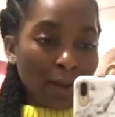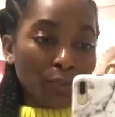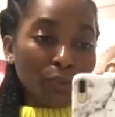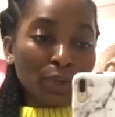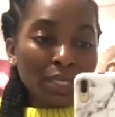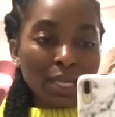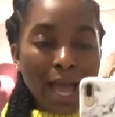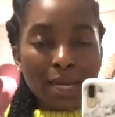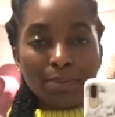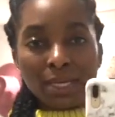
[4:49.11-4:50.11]
I'm really
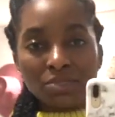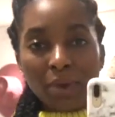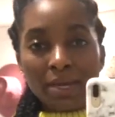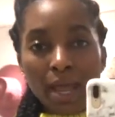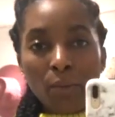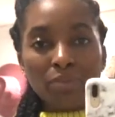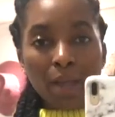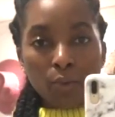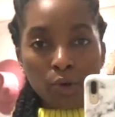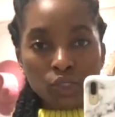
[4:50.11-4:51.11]
at a place right now with
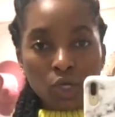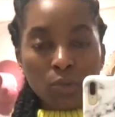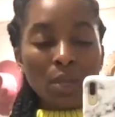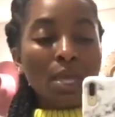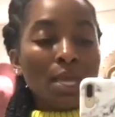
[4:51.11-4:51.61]
my wardrobe.